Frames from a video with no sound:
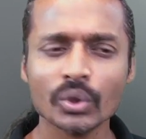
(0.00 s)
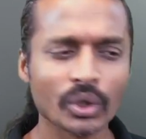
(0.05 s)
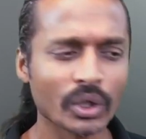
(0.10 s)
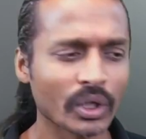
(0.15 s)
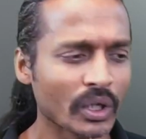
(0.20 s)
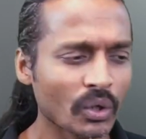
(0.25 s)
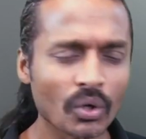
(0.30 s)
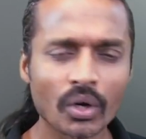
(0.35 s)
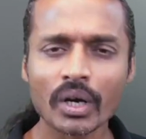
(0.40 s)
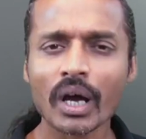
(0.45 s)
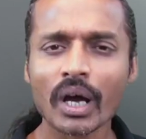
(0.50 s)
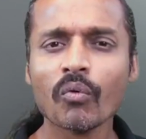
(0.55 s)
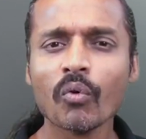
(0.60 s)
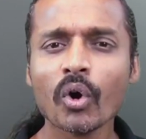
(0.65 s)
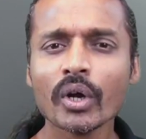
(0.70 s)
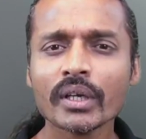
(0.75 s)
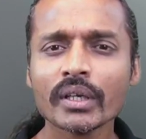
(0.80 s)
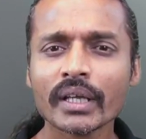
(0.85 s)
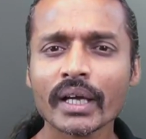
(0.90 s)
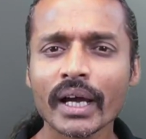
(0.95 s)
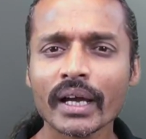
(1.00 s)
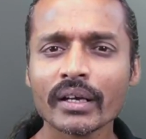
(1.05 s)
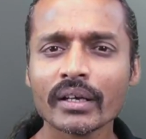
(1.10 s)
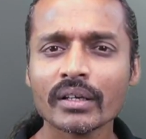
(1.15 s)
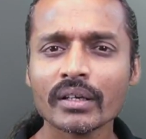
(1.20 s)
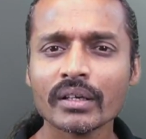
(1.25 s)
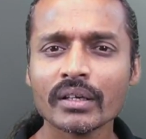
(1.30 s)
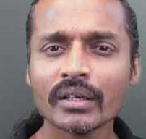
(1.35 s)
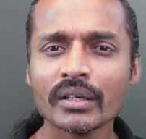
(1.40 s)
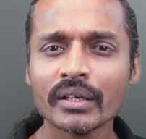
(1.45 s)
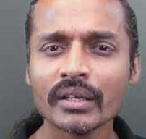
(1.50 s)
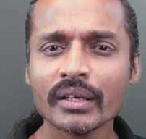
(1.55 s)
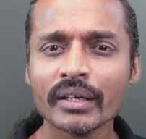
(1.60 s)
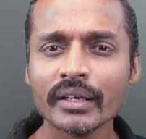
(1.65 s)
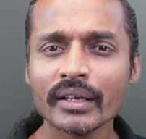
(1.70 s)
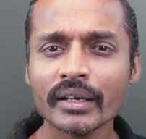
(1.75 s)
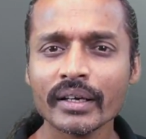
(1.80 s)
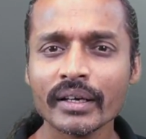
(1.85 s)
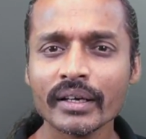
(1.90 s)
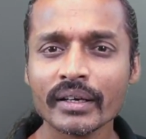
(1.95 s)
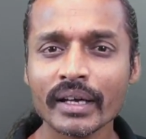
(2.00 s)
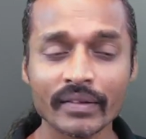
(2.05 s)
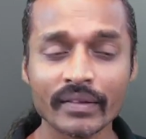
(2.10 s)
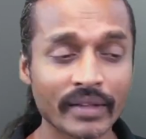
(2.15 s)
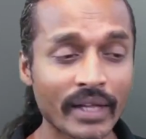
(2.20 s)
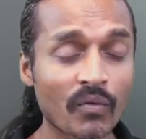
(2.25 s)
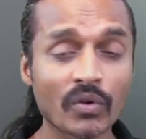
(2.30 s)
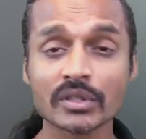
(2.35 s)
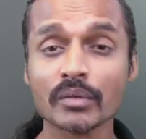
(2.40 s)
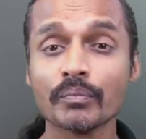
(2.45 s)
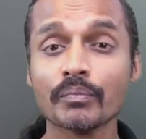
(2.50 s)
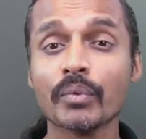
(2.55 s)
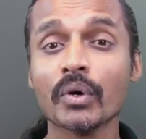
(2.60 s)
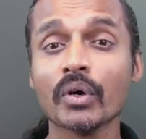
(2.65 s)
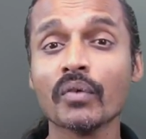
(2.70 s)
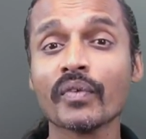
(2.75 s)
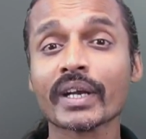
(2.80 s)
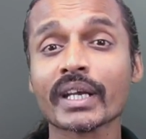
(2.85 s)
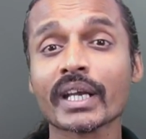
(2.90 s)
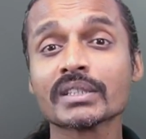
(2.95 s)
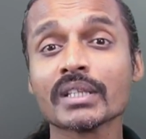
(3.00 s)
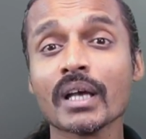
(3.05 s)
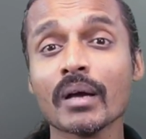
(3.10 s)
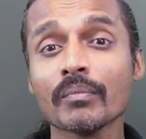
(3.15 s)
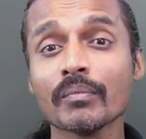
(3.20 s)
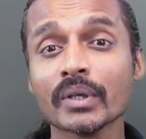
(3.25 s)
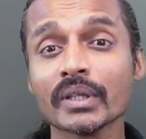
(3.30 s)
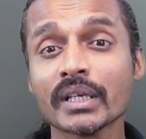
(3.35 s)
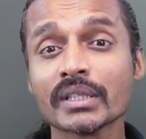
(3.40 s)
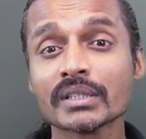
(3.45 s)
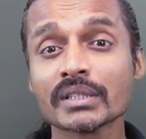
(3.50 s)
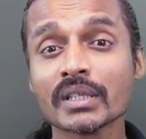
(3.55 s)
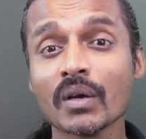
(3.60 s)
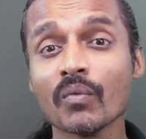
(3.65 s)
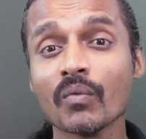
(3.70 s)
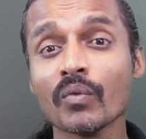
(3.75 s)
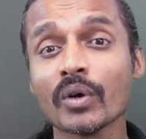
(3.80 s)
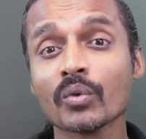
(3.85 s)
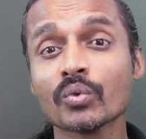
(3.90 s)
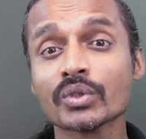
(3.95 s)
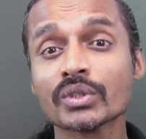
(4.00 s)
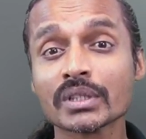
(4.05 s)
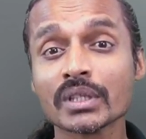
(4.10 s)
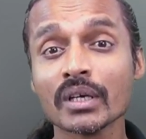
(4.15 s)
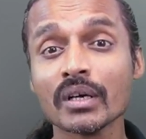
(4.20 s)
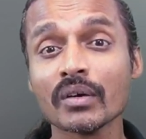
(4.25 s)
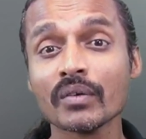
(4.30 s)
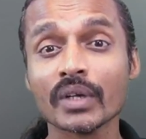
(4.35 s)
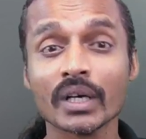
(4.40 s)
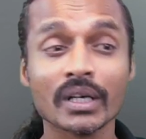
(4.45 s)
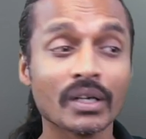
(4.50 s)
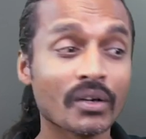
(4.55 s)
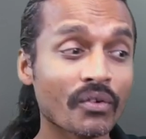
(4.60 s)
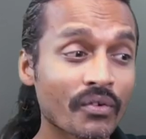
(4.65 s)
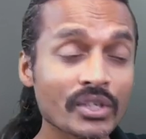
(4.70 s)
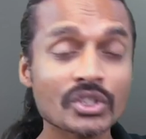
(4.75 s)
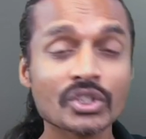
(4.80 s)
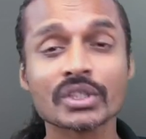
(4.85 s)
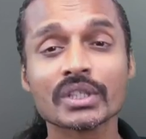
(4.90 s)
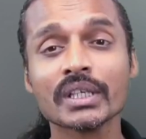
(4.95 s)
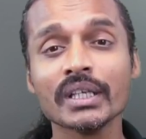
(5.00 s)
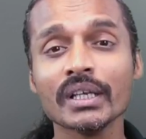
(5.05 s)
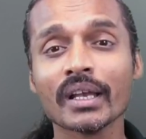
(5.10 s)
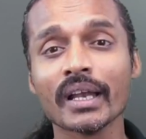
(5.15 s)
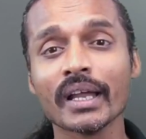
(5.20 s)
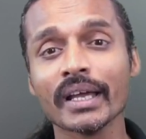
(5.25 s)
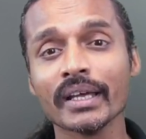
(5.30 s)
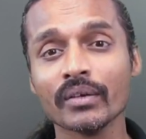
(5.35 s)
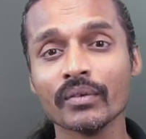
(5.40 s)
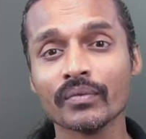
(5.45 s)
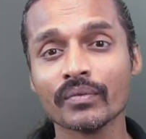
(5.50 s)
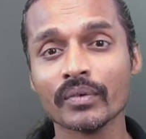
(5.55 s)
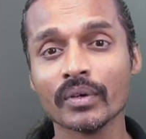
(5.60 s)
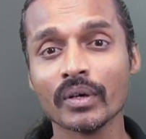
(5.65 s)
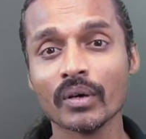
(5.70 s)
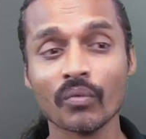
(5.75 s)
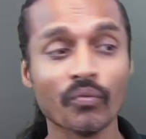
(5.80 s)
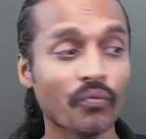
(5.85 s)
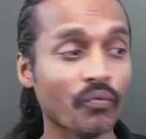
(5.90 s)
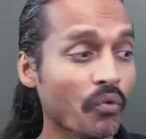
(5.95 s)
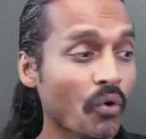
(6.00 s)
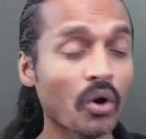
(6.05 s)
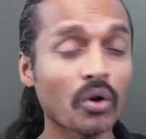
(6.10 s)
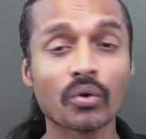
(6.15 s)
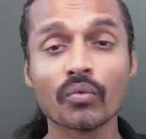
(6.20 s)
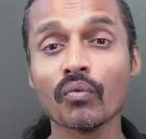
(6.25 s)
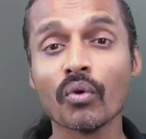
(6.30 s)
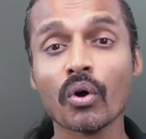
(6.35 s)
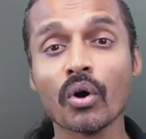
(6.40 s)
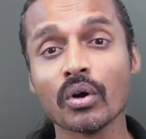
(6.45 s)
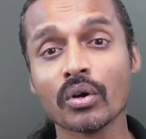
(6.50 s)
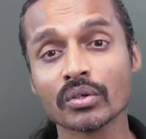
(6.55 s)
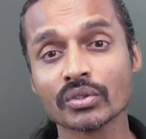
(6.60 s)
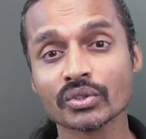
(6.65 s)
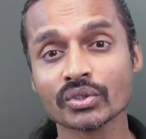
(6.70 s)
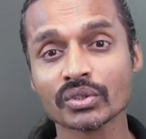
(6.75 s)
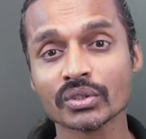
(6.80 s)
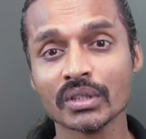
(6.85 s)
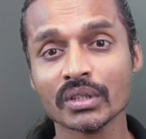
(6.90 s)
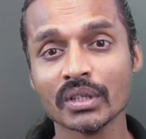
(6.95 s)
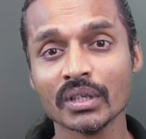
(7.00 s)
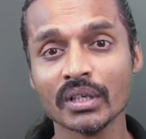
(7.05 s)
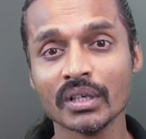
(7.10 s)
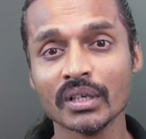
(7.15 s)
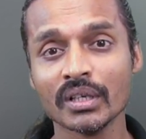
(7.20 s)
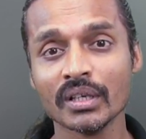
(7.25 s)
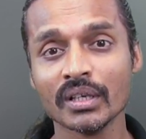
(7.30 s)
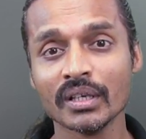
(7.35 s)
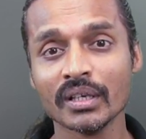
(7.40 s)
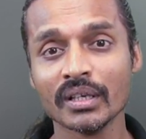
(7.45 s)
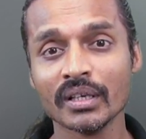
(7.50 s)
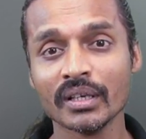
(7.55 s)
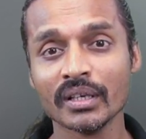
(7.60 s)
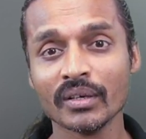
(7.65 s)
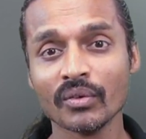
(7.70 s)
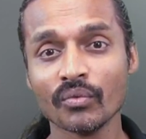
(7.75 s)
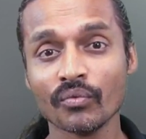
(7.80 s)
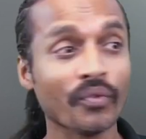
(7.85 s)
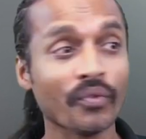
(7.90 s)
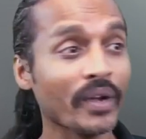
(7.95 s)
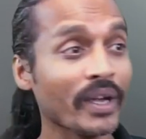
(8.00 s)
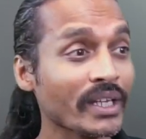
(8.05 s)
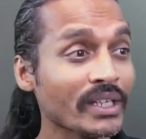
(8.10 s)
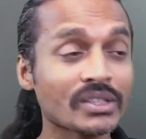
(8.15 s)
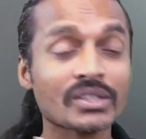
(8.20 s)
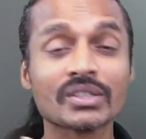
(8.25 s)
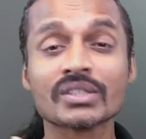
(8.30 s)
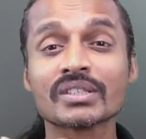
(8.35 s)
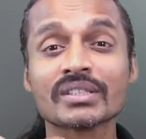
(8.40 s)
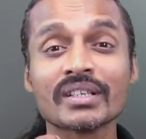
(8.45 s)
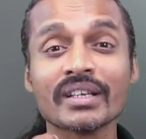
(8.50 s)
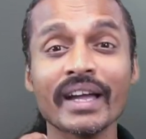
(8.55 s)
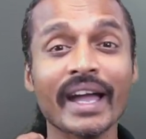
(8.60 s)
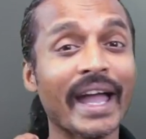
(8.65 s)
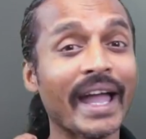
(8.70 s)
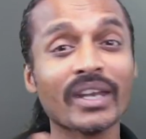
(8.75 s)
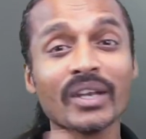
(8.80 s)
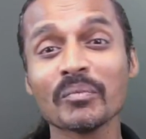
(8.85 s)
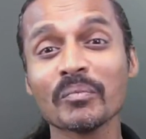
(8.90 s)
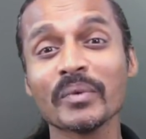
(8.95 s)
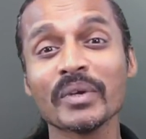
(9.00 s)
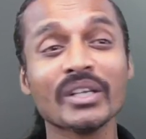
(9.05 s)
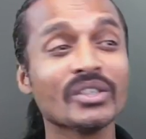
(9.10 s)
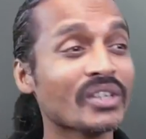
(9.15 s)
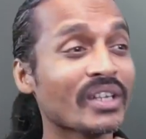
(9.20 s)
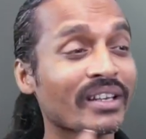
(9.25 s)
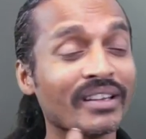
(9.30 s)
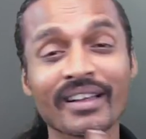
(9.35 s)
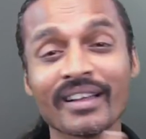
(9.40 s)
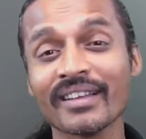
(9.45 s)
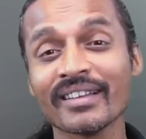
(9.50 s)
You cannot avoid that. And that was a perfect example that someone who served a risky life, fought wars, faced enemies and